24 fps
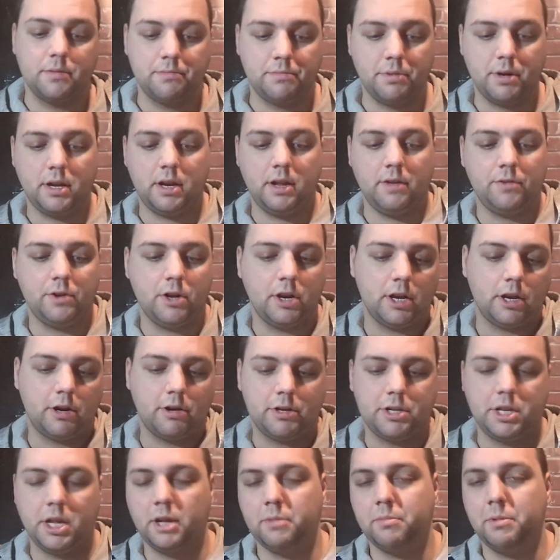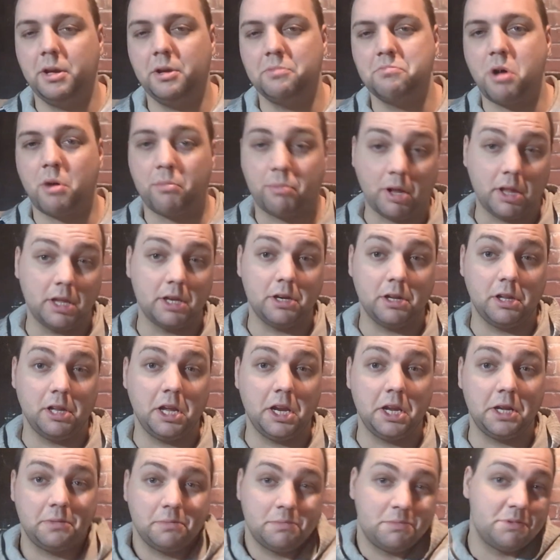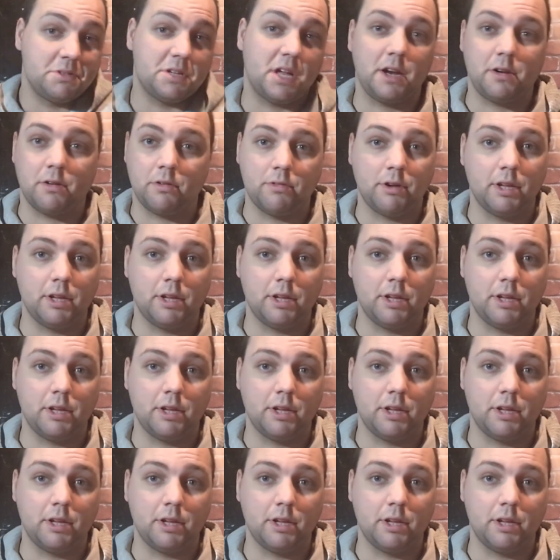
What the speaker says: But if you're going to critique me, I'll probably delete it because I don't